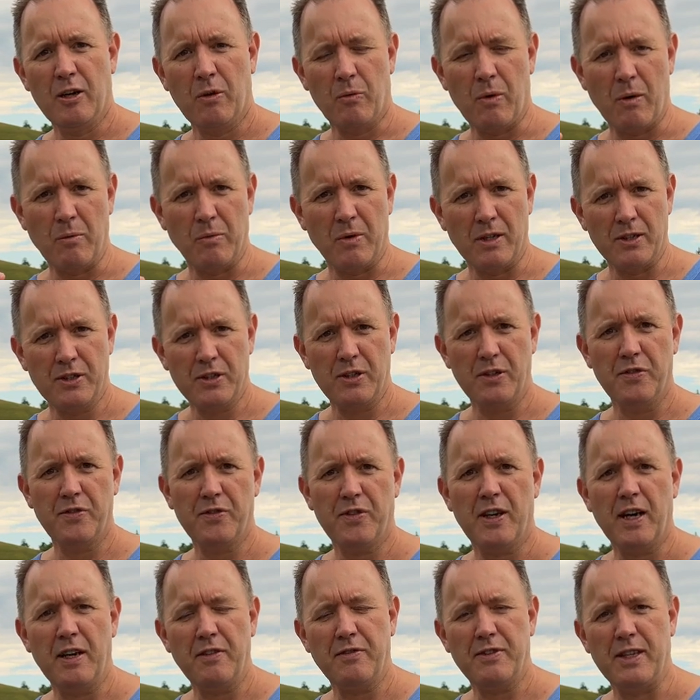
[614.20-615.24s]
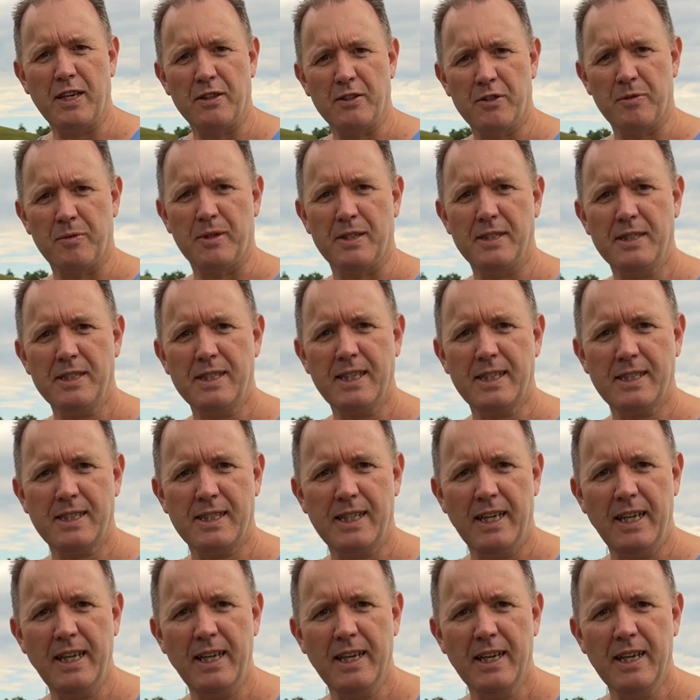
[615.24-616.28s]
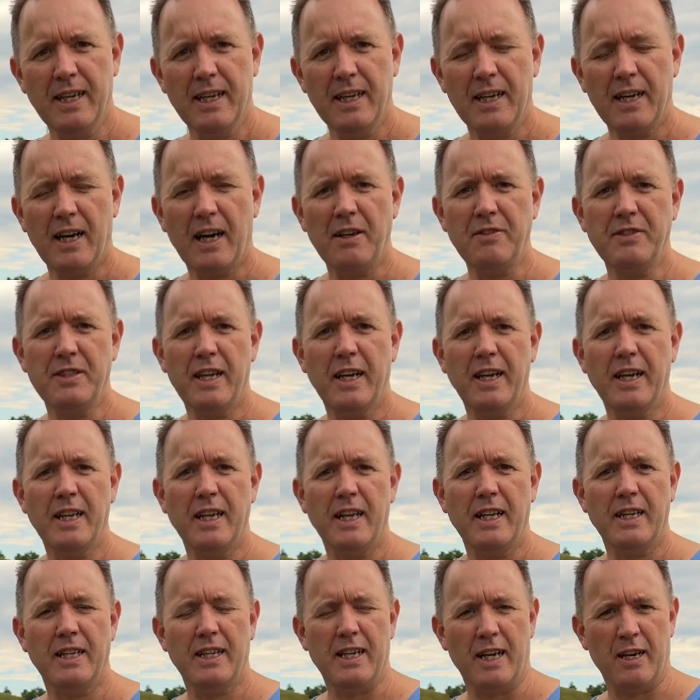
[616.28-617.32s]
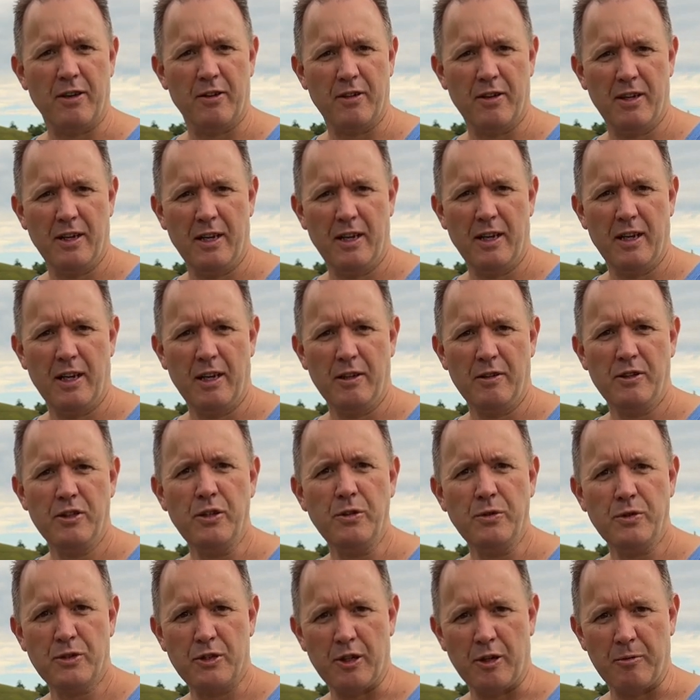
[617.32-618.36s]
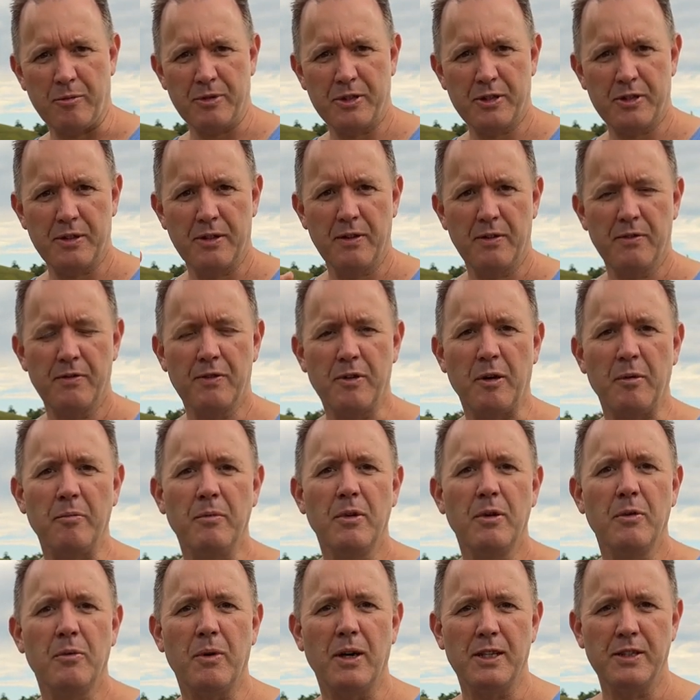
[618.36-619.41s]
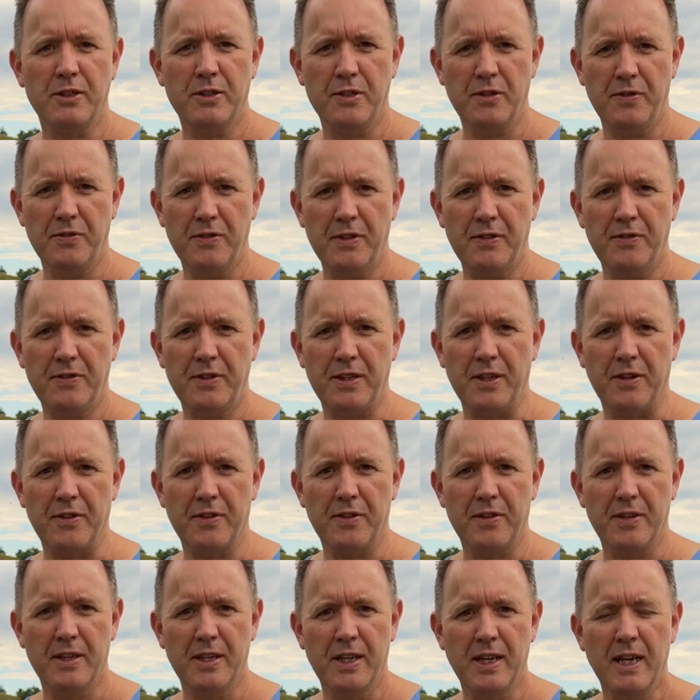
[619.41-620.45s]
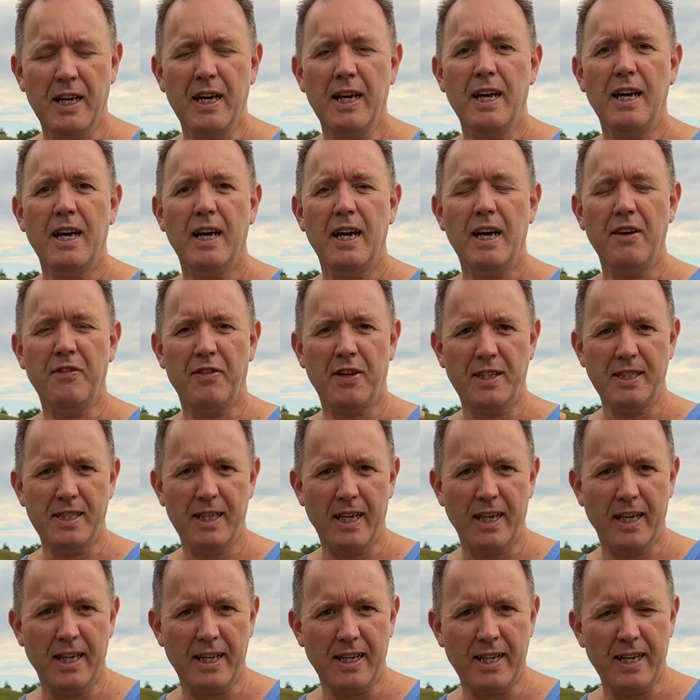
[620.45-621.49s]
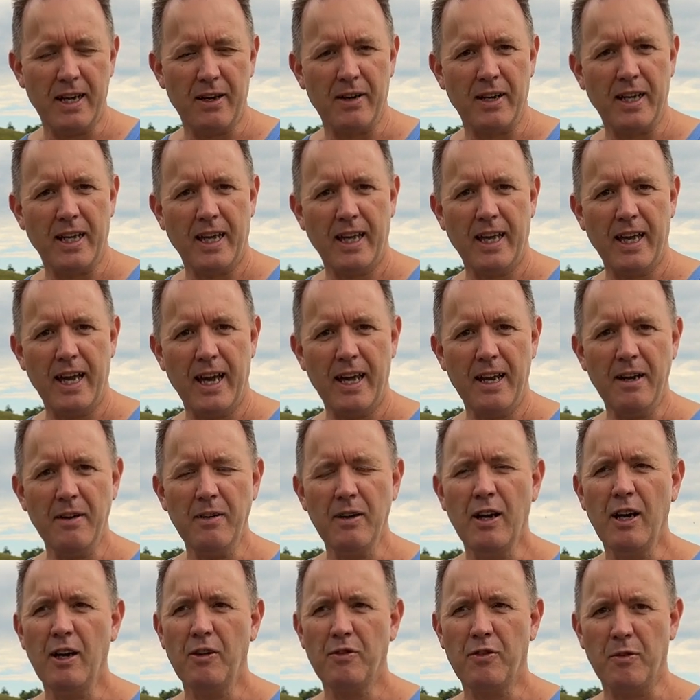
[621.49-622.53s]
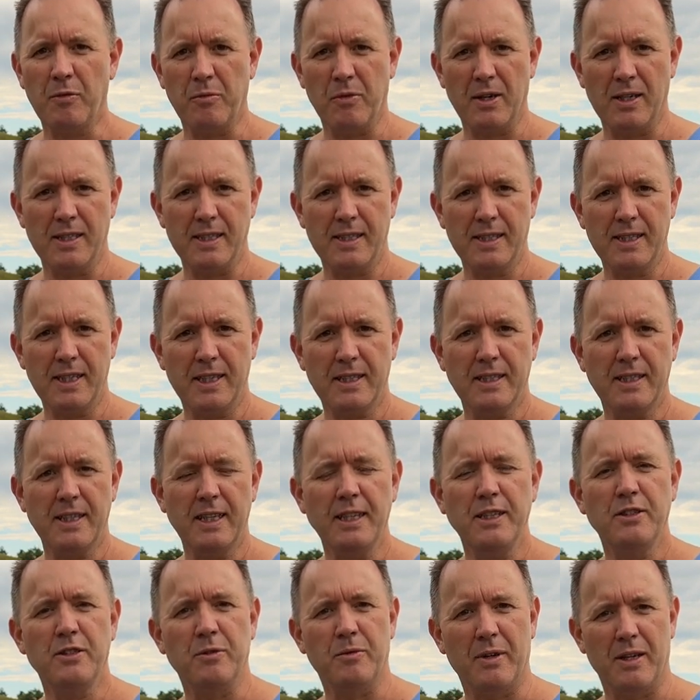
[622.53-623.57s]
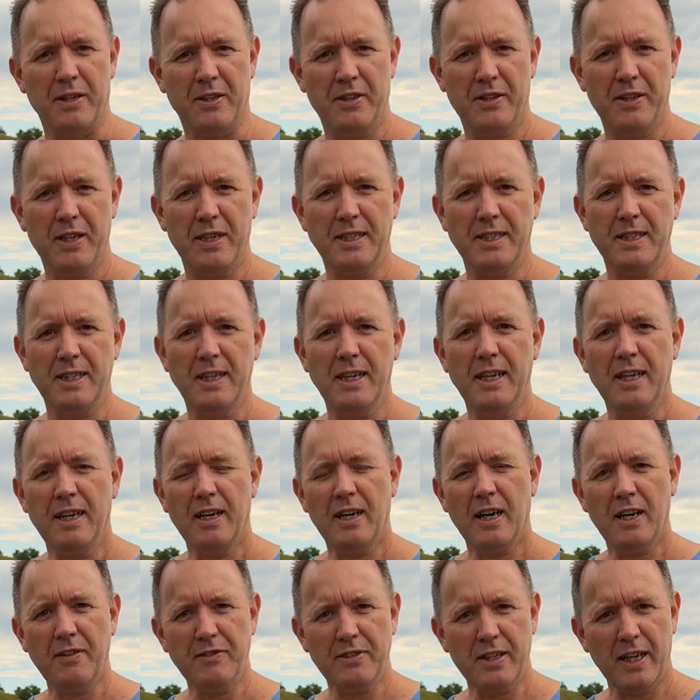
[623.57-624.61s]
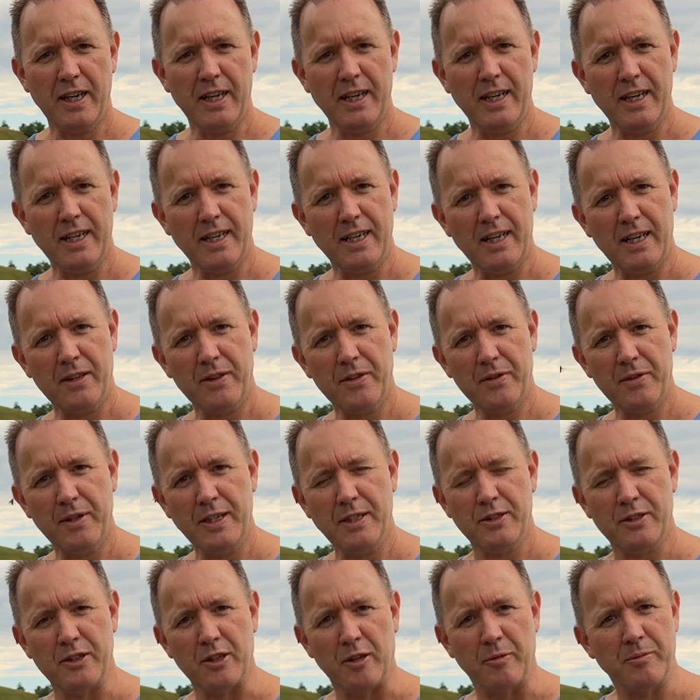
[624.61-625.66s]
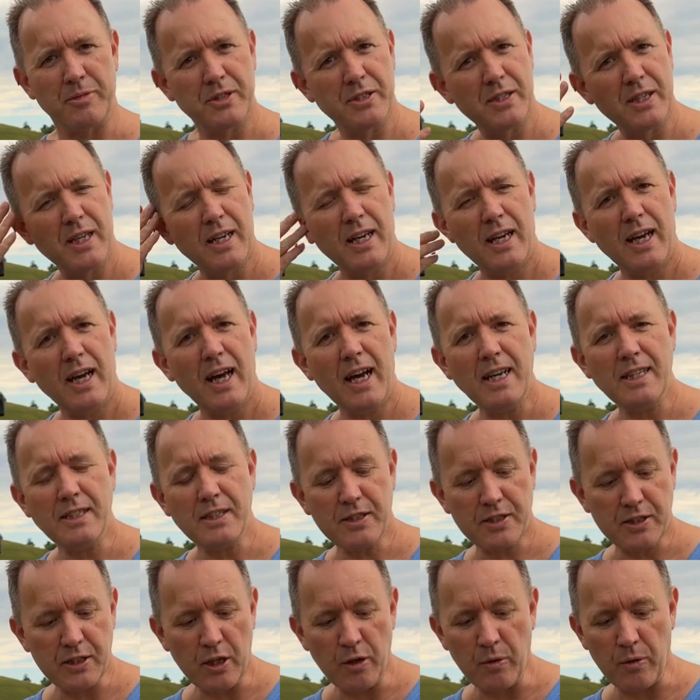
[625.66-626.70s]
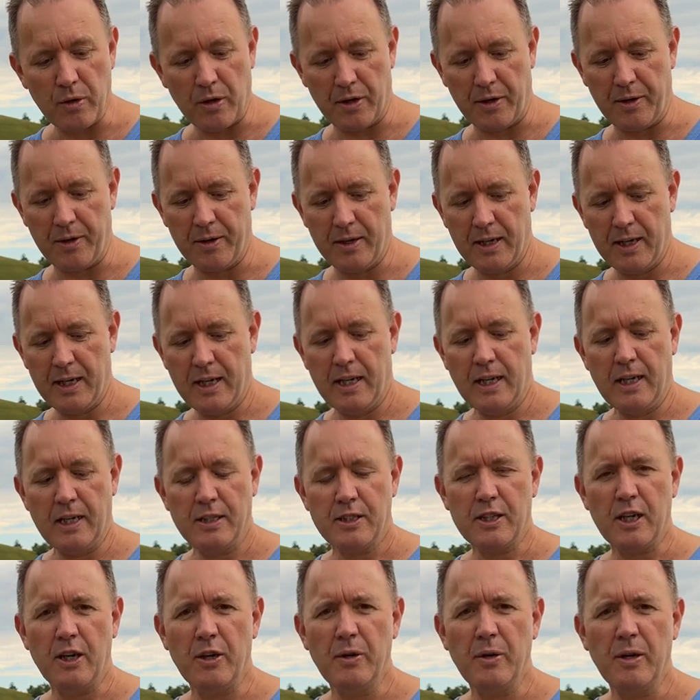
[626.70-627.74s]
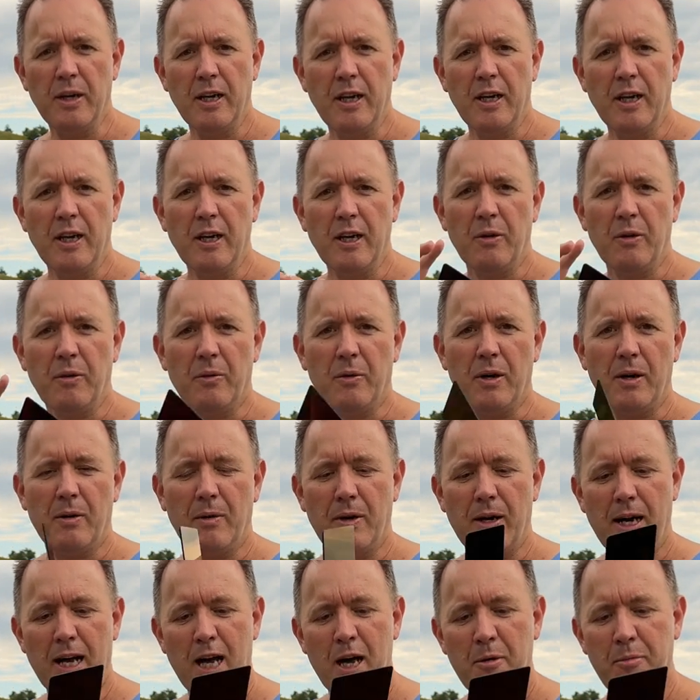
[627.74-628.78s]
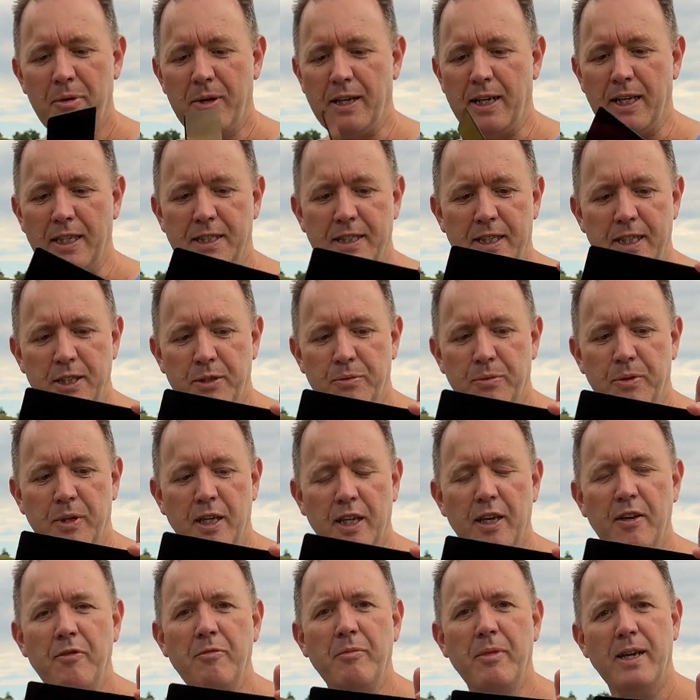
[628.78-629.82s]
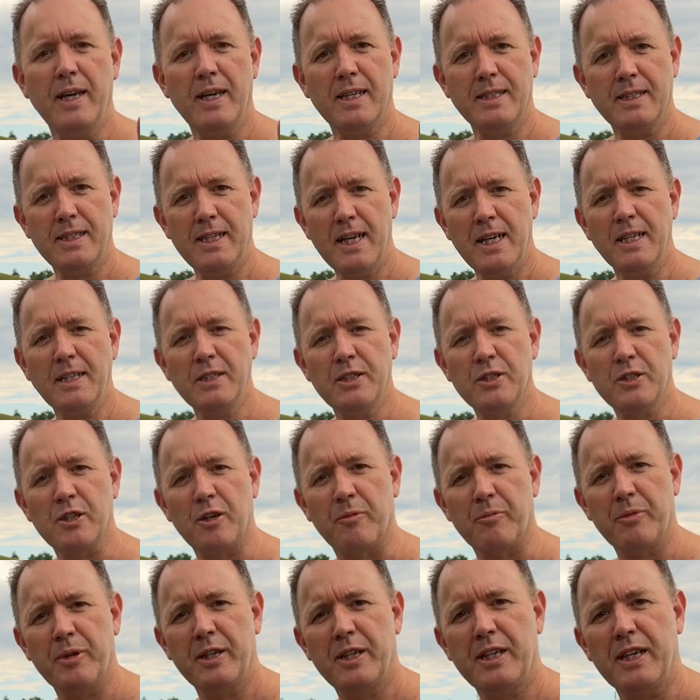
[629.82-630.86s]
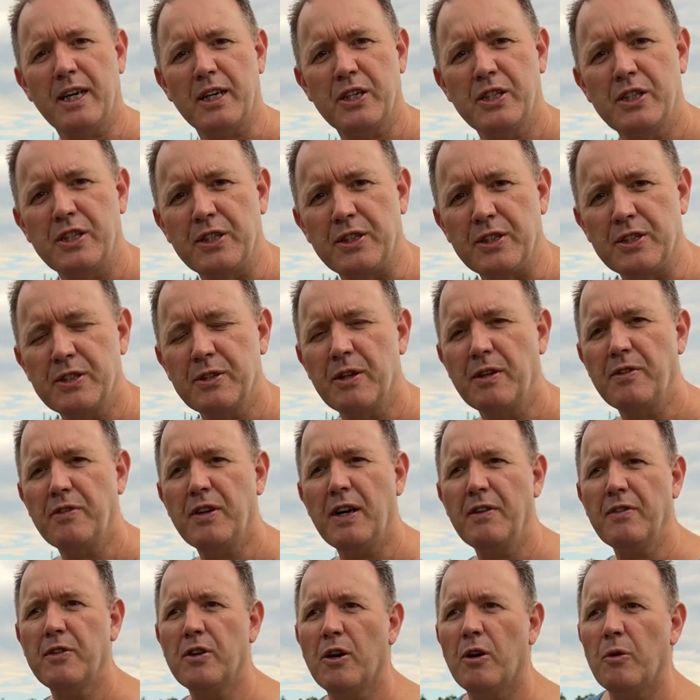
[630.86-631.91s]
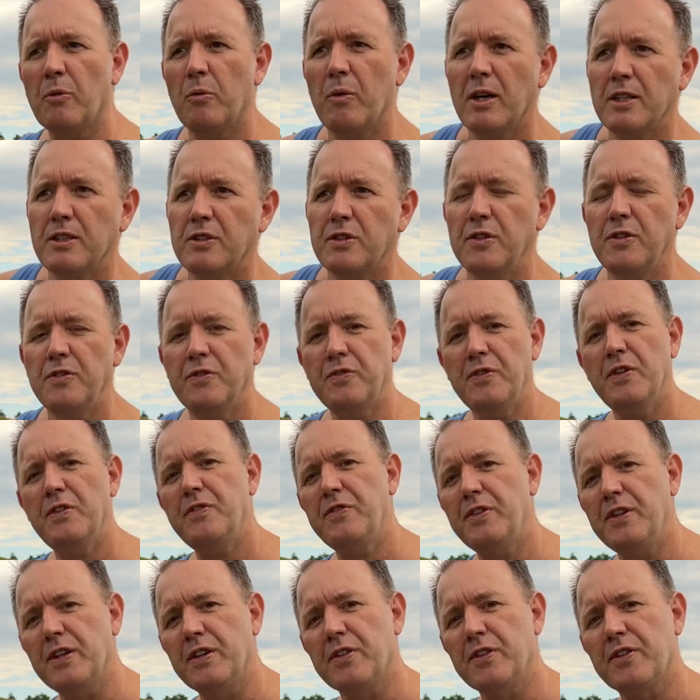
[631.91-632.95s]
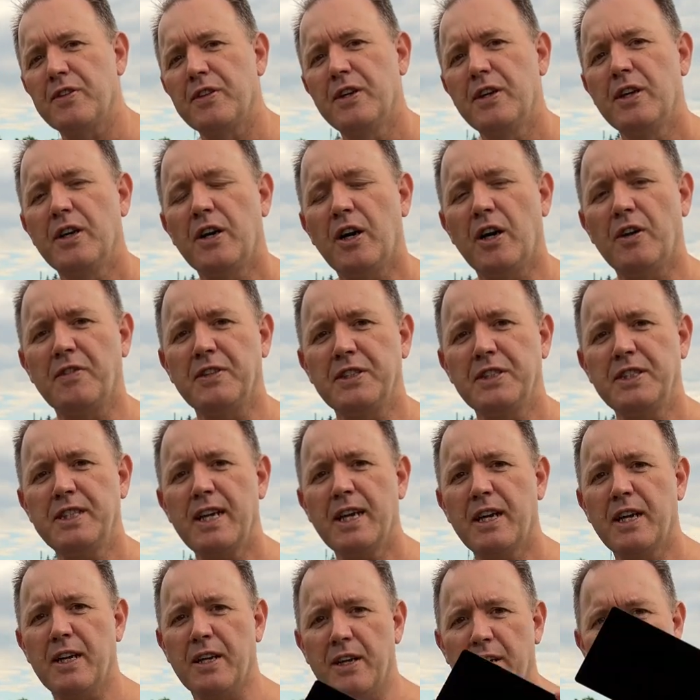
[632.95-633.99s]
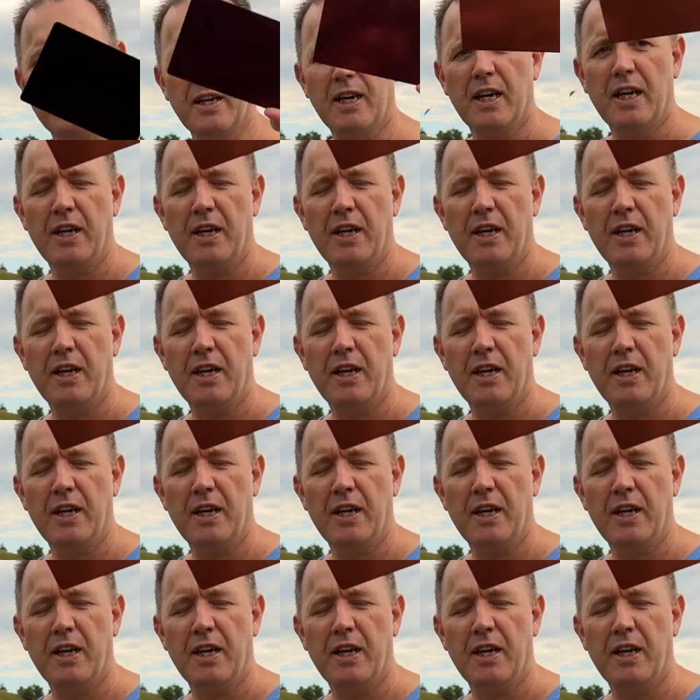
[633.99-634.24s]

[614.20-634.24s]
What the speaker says: 1/125 down to 1/160, I've taken it down two stops from 1/250th. If I take it down again from 1/160 to 1/130, I've taken it down three stops, and so on. So what will happen is this will give me a 10 stop reduction. So if I've got 1/250th of a second,